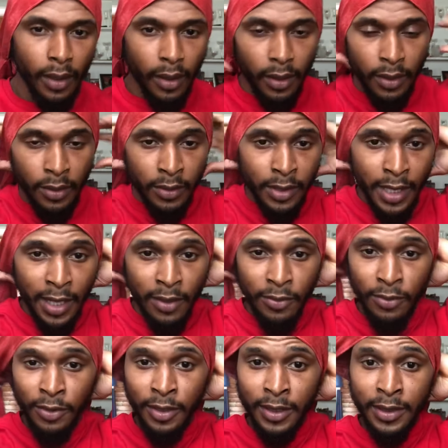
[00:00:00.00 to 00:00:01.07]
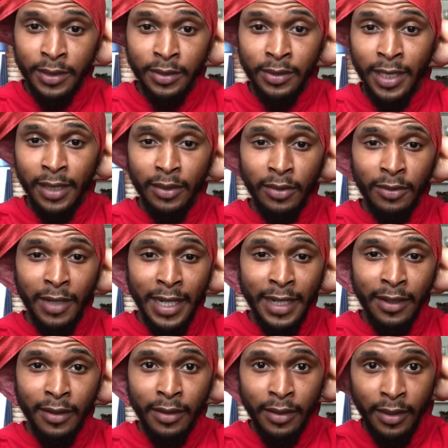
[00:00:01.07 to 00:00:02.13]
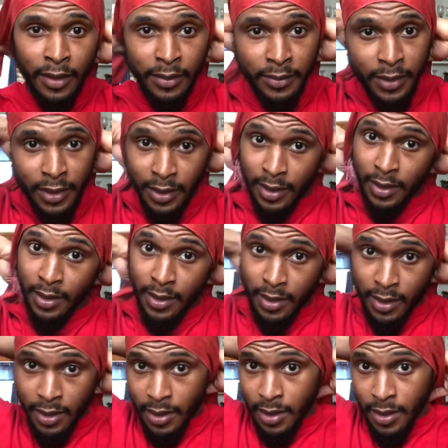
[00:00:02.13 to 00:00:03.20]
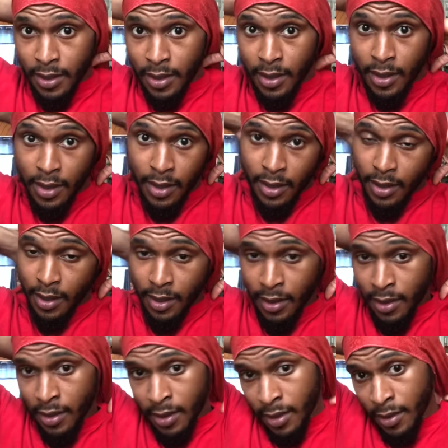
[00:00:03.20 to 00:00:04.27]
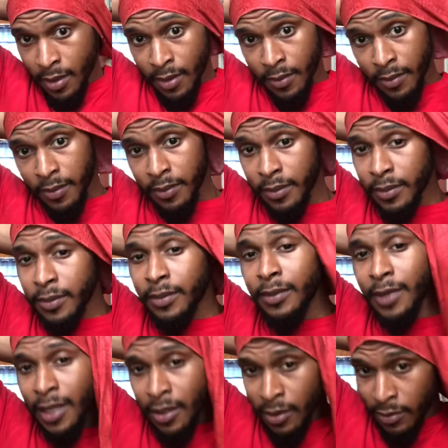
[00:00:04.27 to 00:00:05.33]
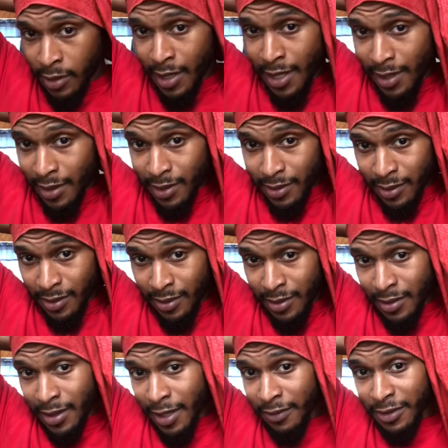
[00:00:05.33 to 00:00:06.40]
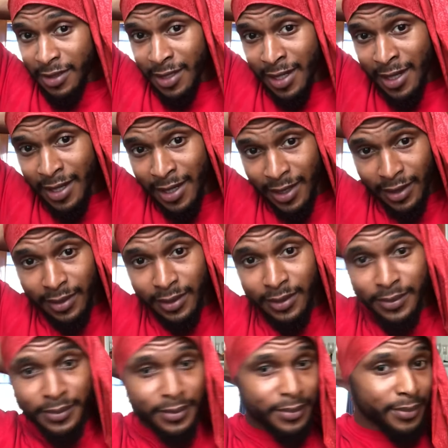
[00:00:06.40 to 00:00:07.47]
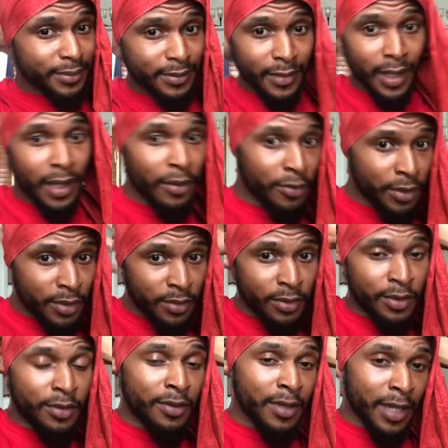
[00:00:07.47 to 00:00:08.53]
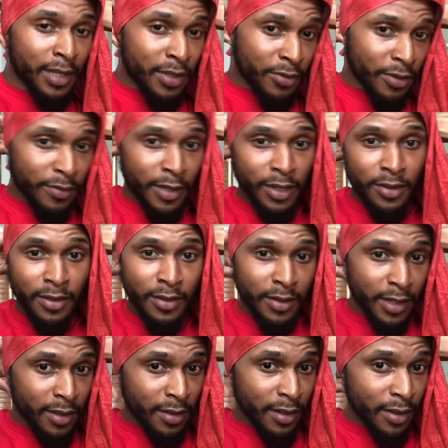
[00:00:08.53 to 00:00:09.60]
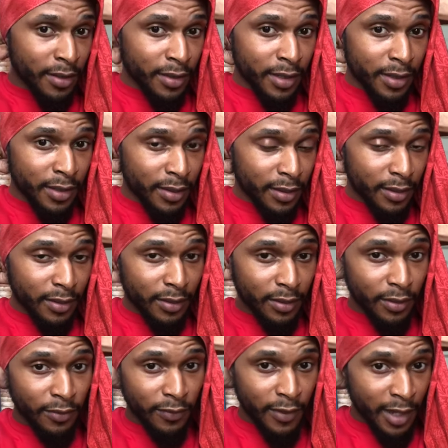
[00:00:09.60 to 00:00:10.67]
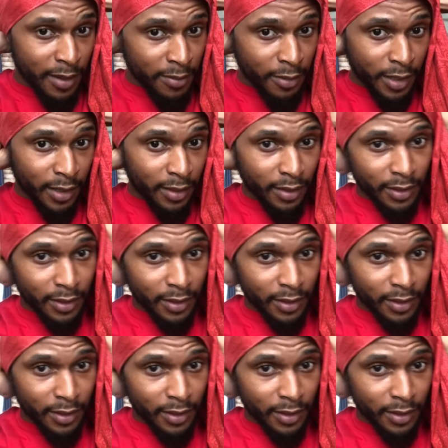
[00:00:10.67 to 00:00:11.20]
you take the right arm, and you take it to the left side. And when you do that, you want to make sure you get all the fabric.